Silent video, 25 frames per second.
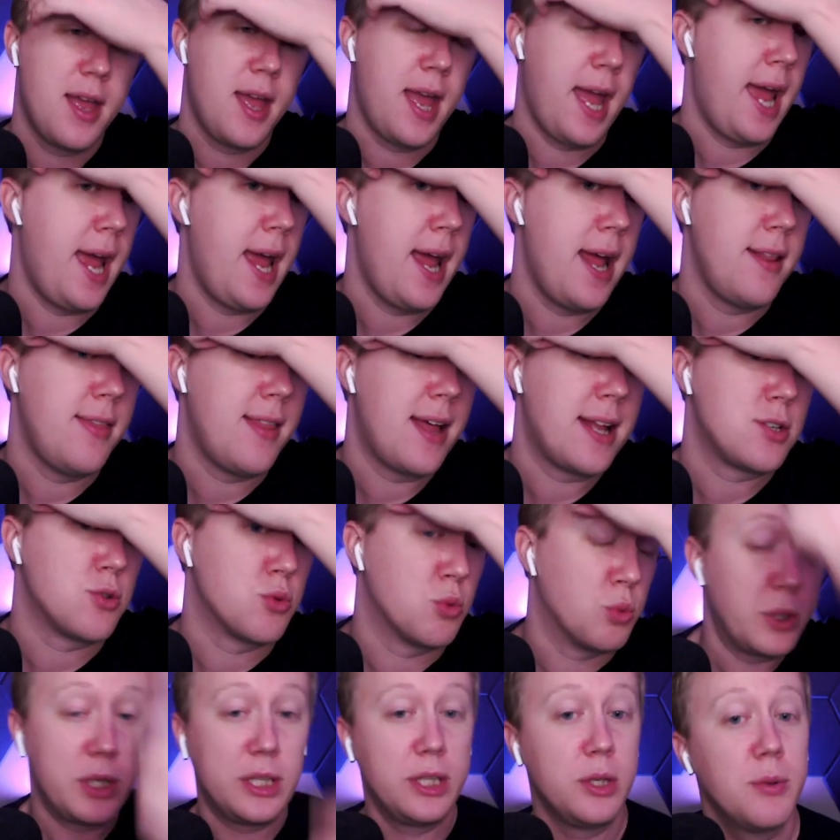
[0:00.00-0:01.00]
and that's
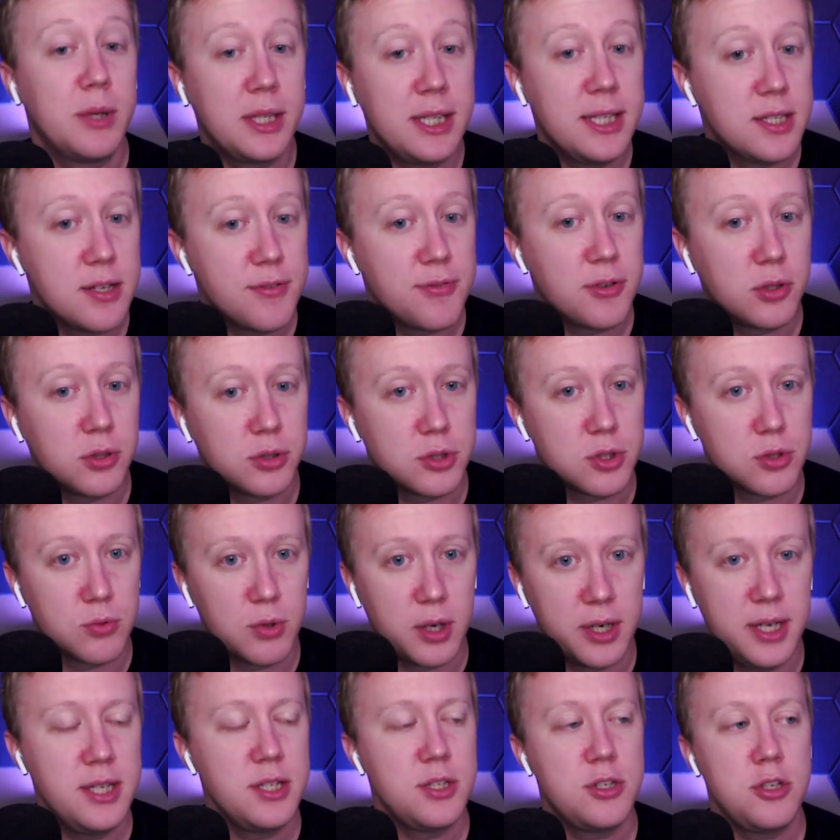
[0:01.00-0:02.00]
really, really difficult to
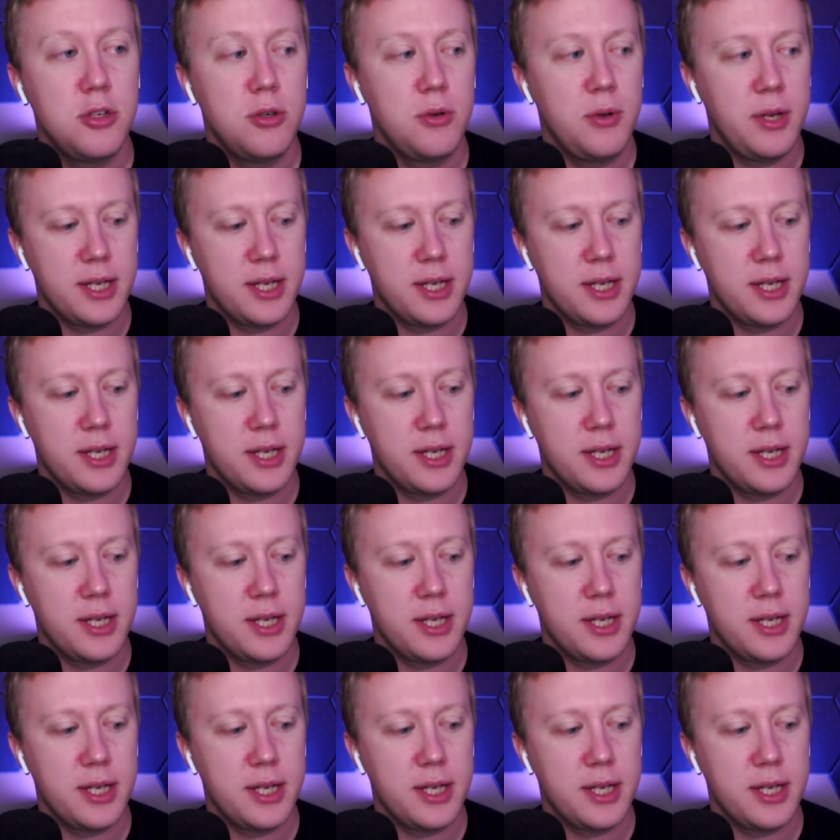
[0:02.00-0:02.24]
run into.